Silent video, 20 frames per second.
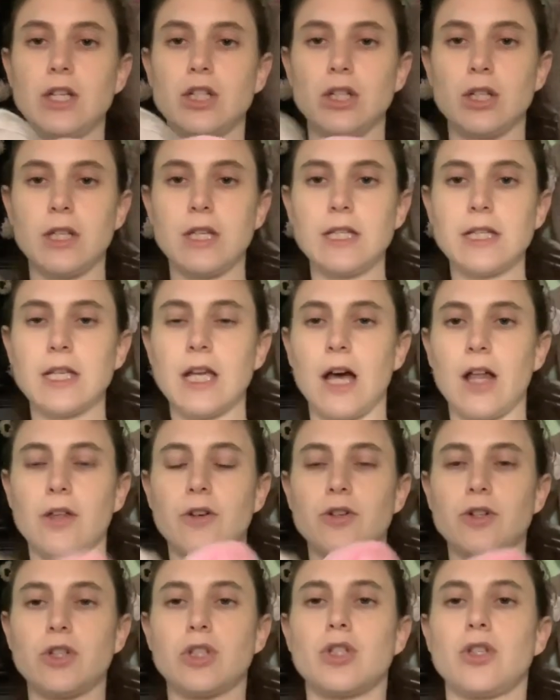of these
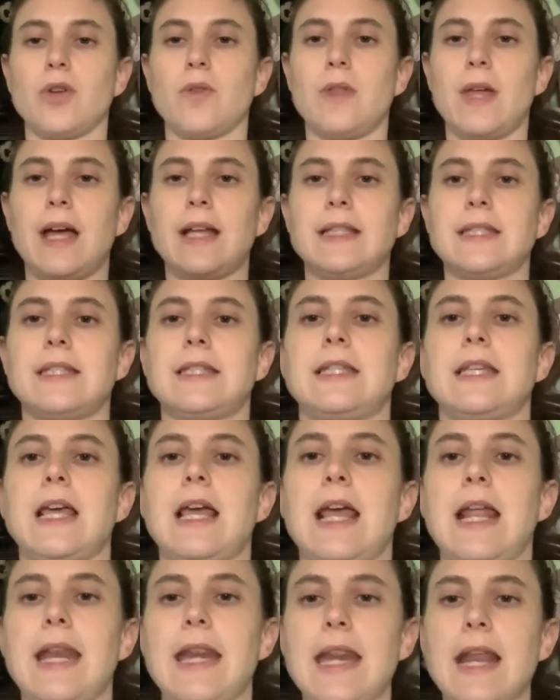colors, so that's
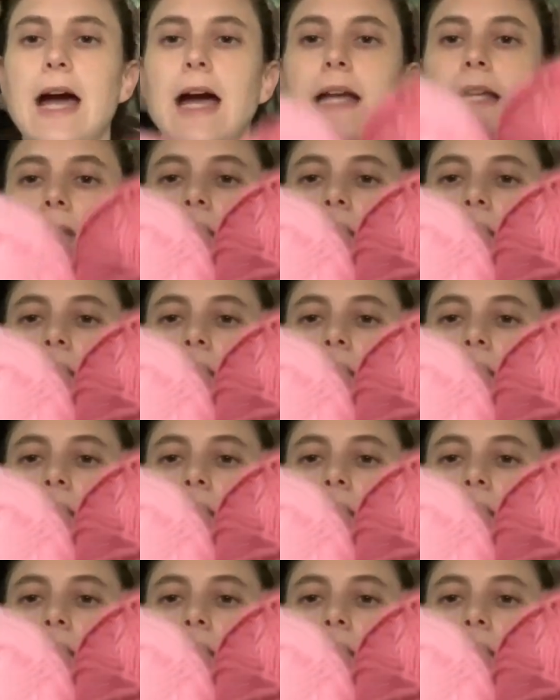9